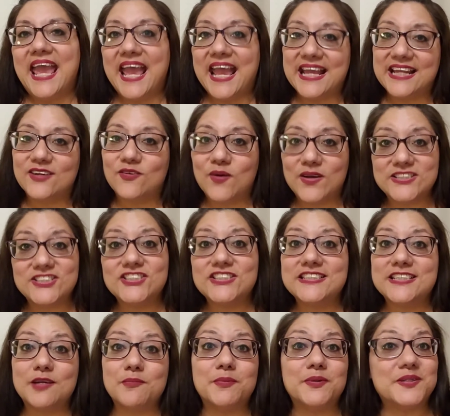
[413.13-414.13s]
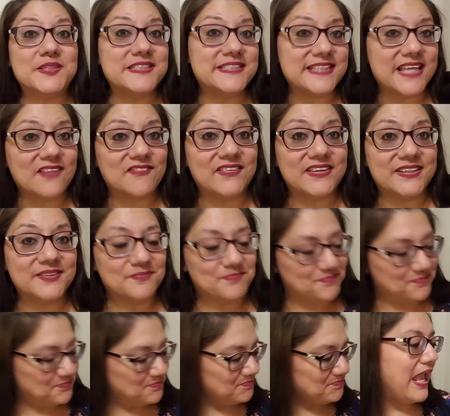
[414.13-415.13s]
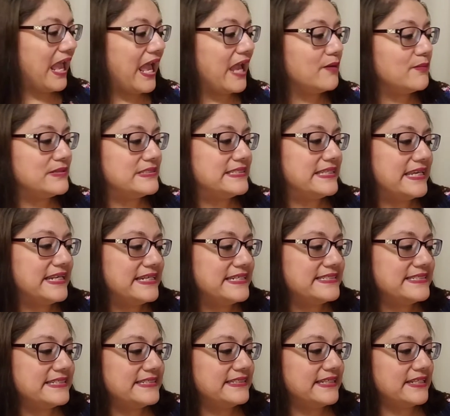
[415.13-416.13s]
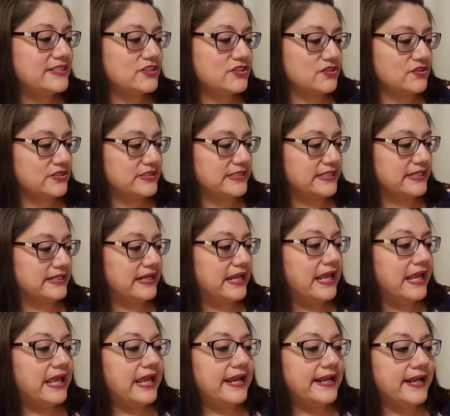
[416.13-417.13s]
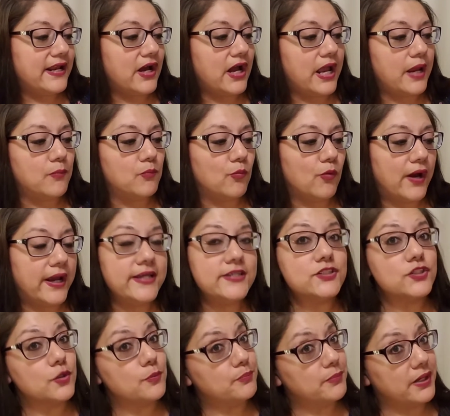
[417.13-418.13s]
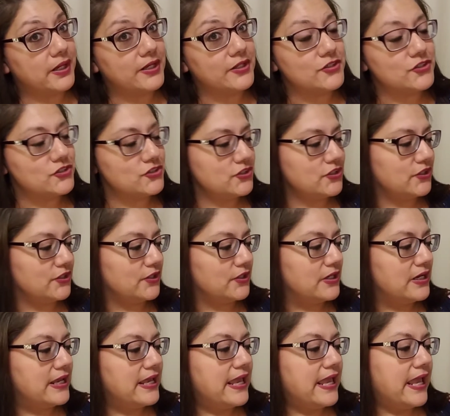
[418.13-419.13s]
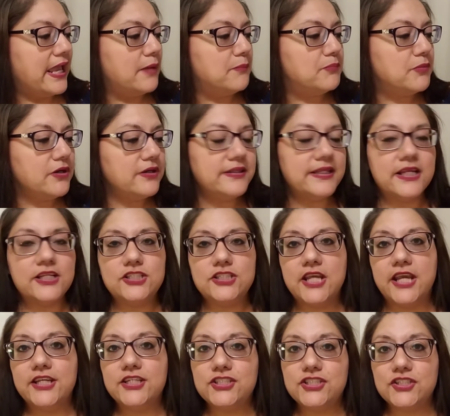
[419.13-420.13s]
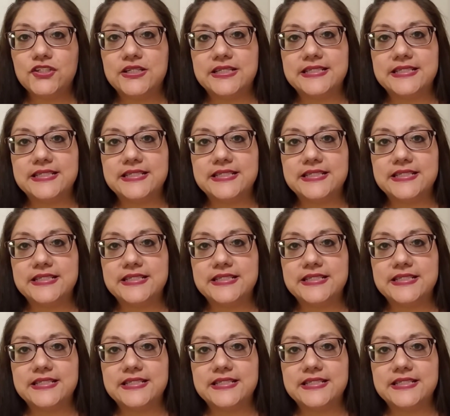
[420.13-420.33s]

And question number 7. I was innocent and certain, now I'm wiser but unsure. A book that changed you